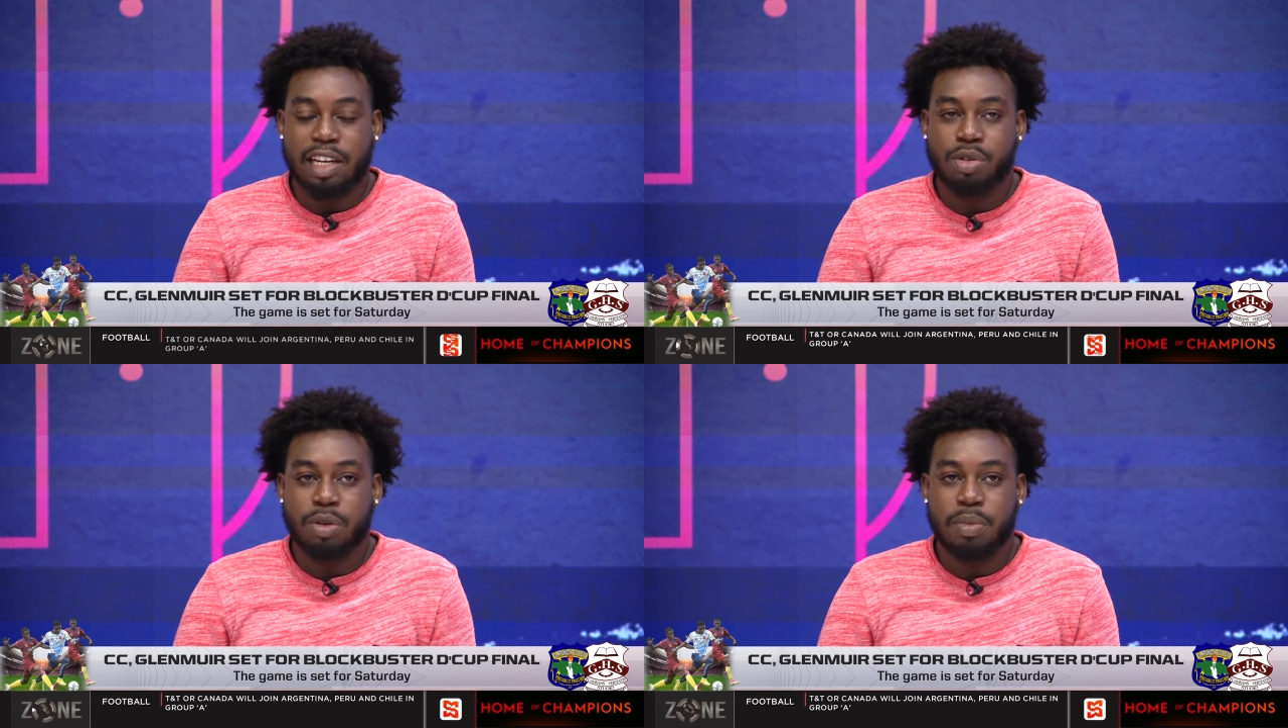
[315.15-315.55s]

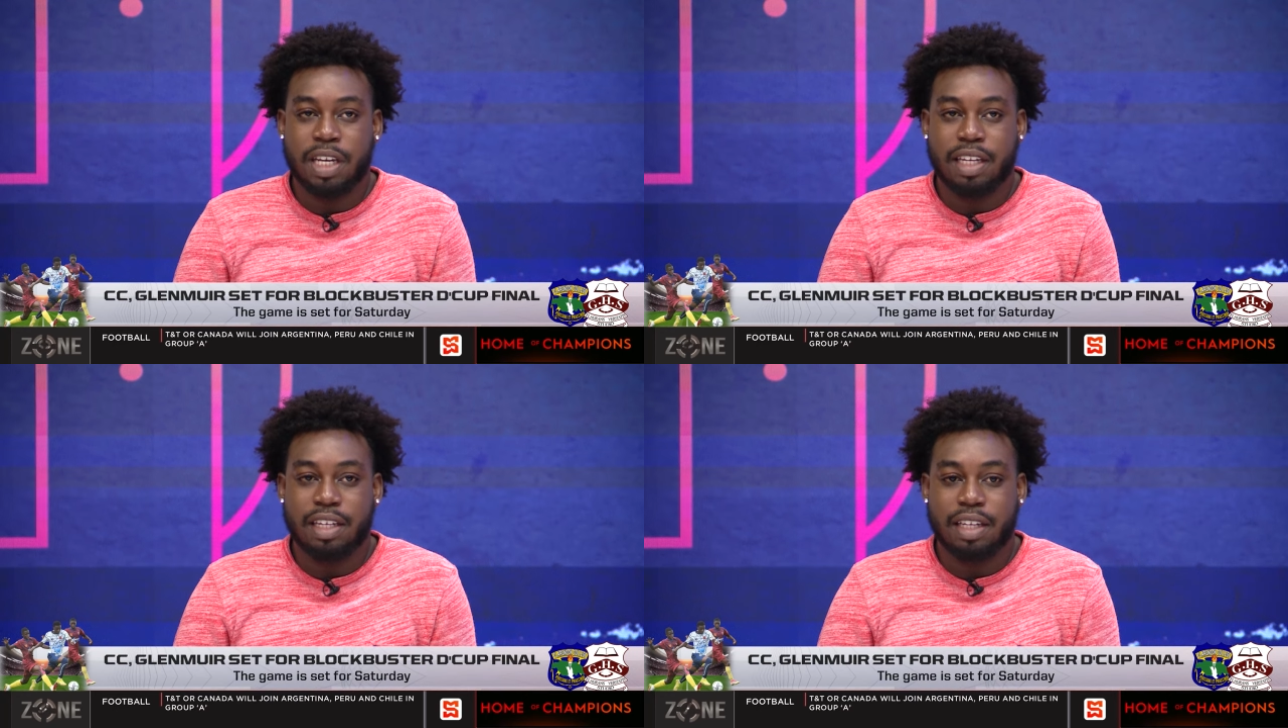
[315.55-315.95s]
edge would
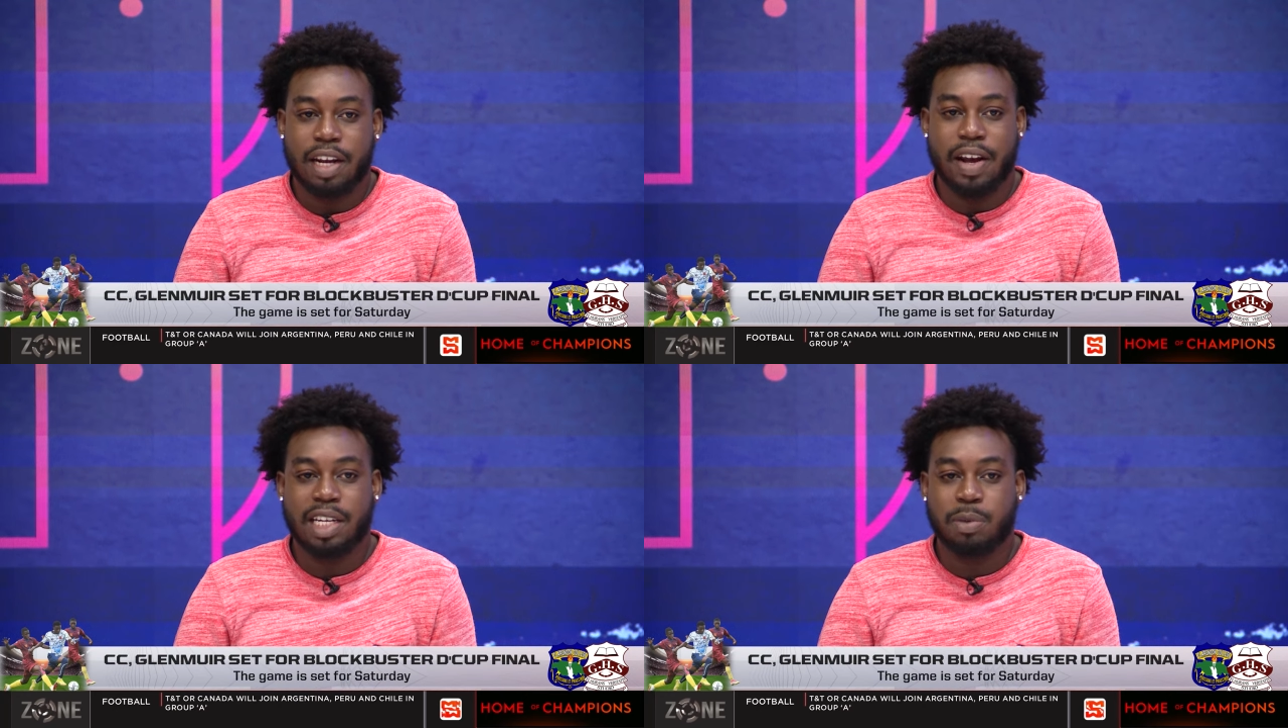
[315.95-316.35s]
be
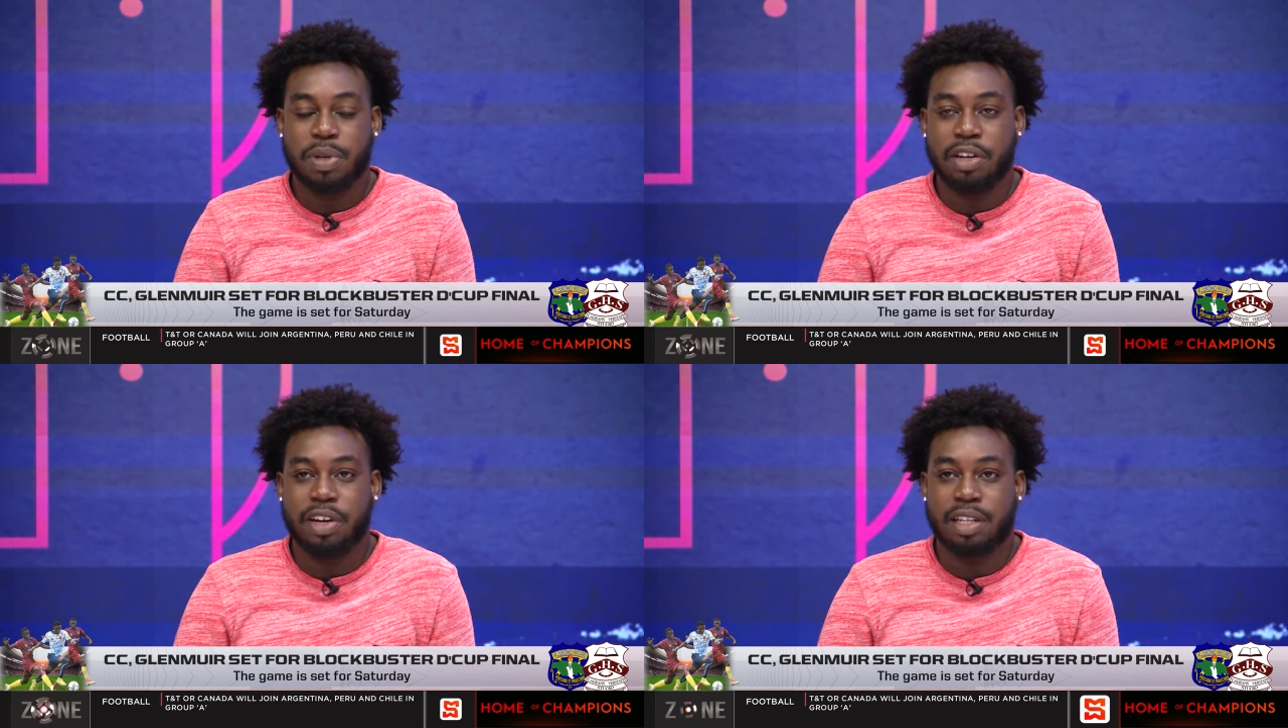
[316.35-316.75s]
their
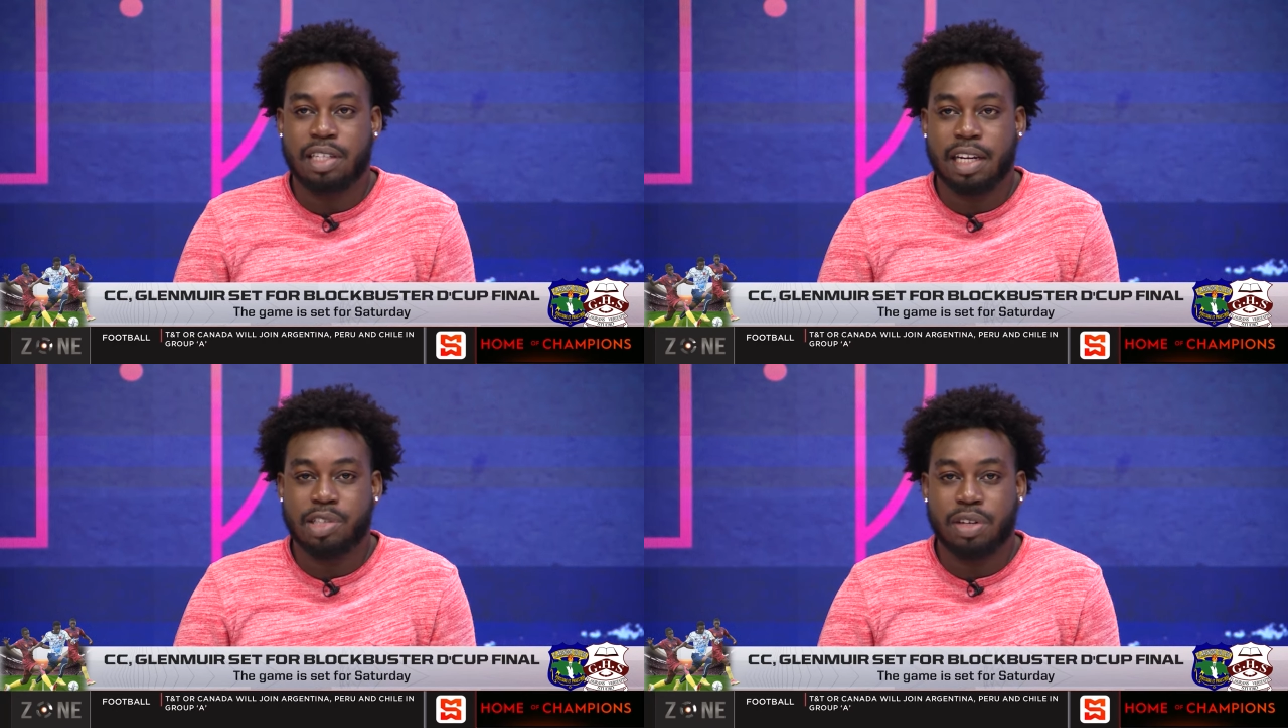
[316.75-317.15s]

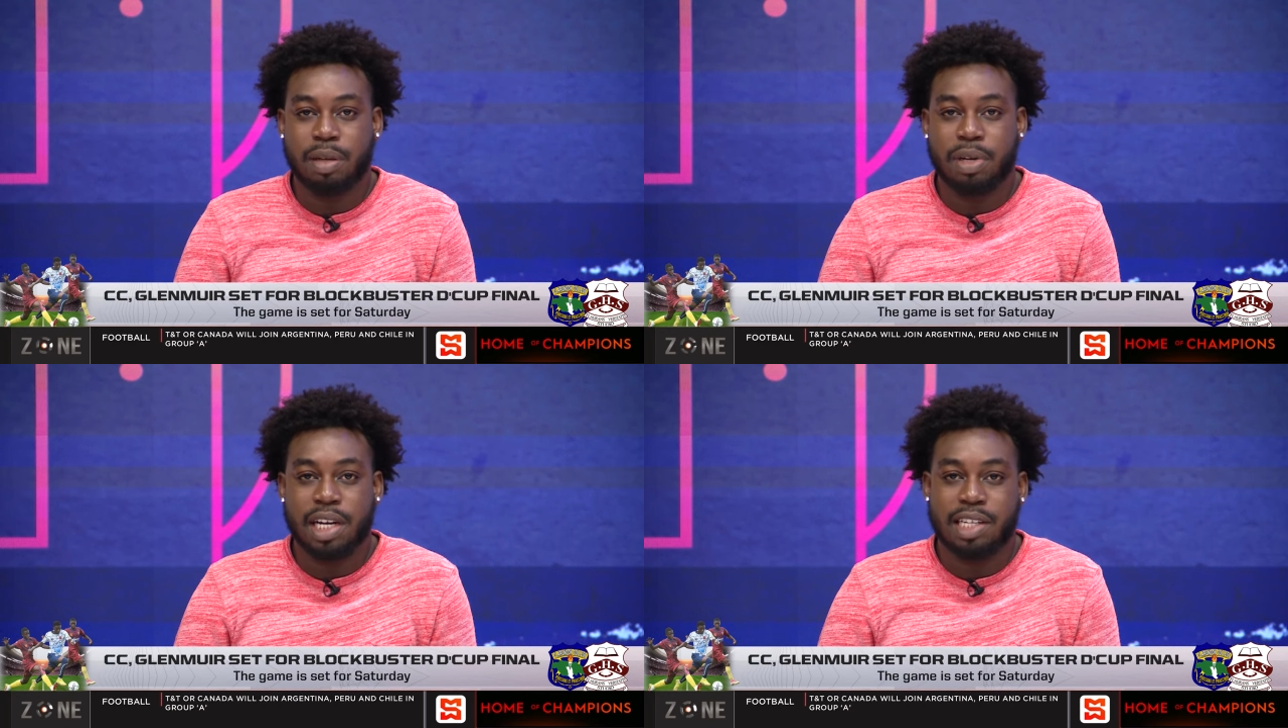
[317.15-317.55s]
experience,
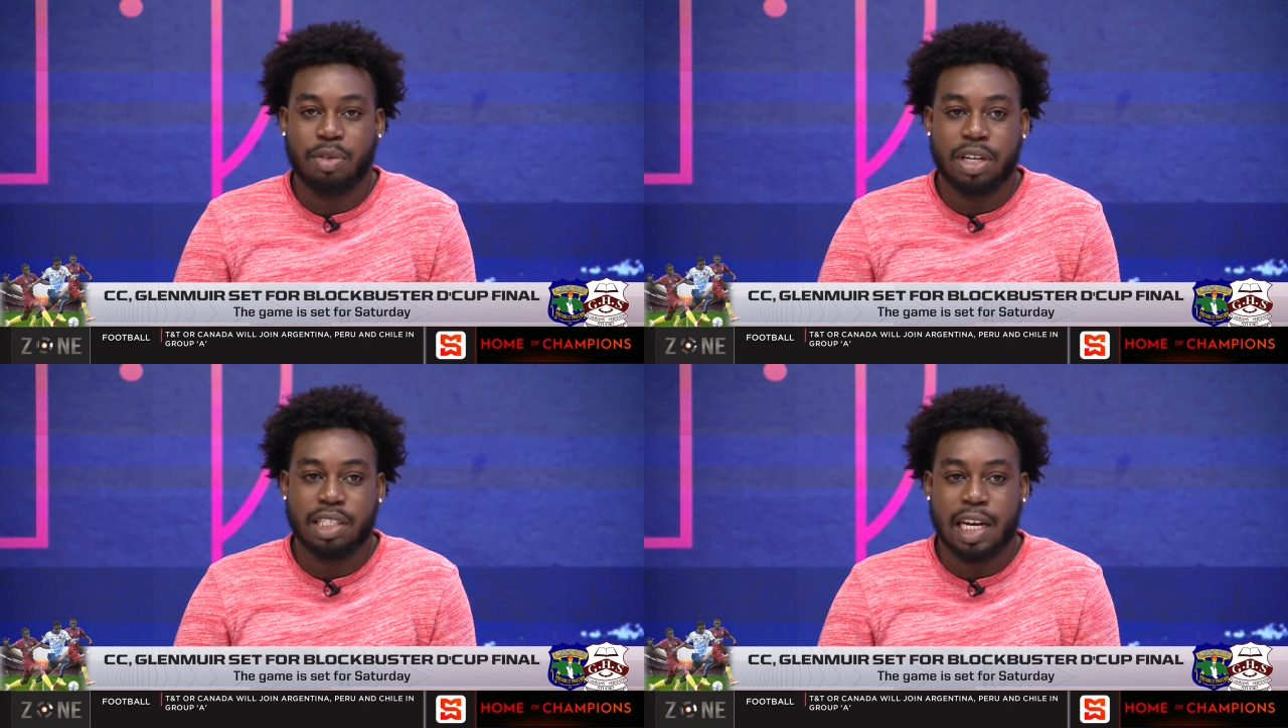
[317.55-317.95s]
actually, because I
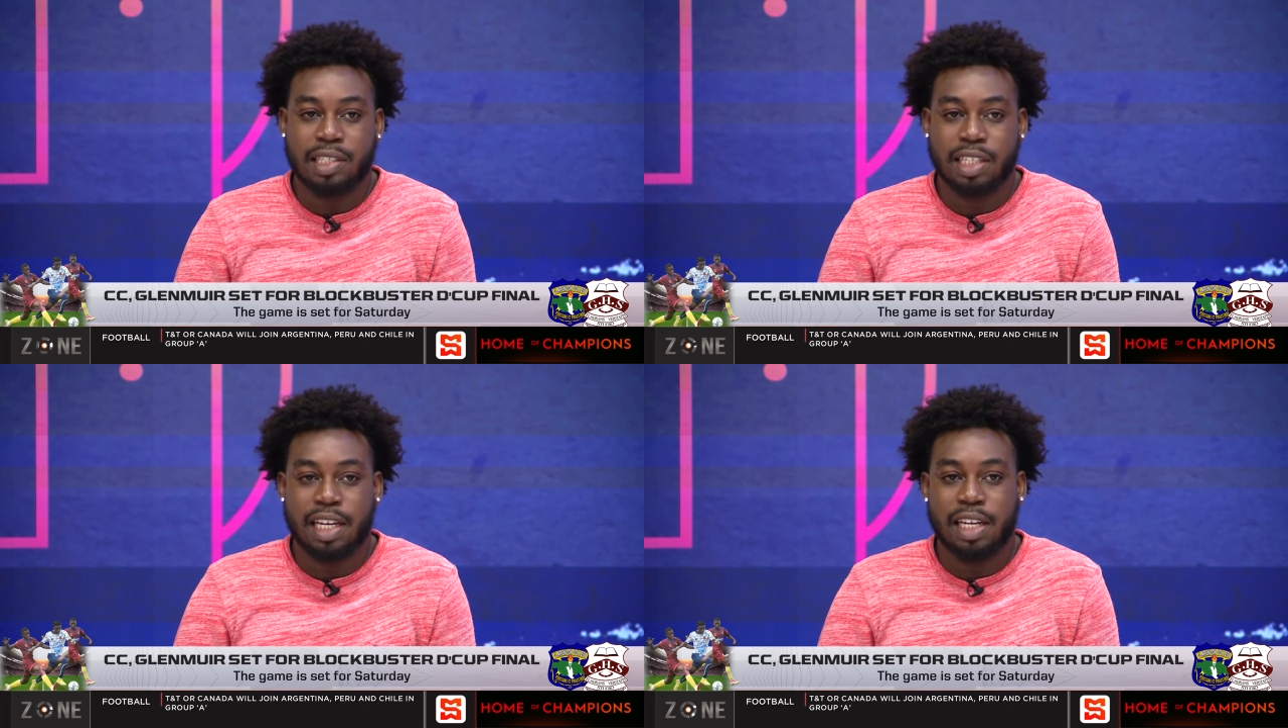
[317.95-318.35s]
think
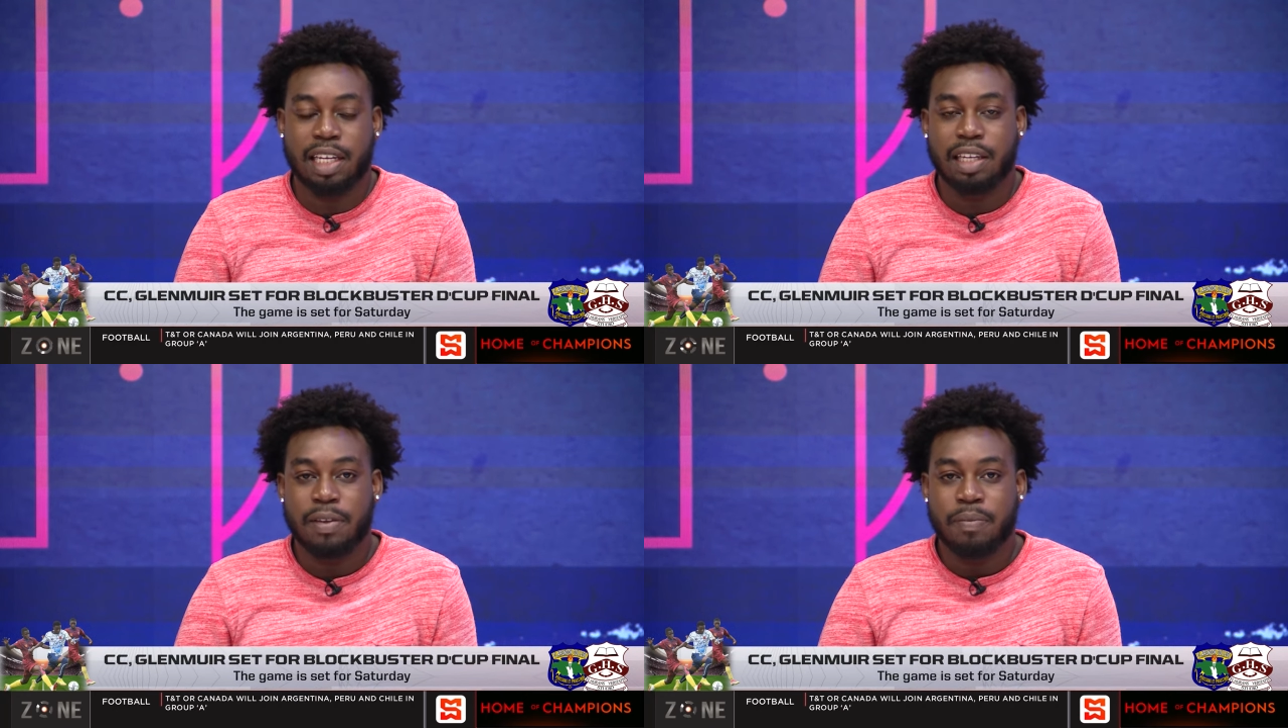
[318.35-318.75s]
tactically,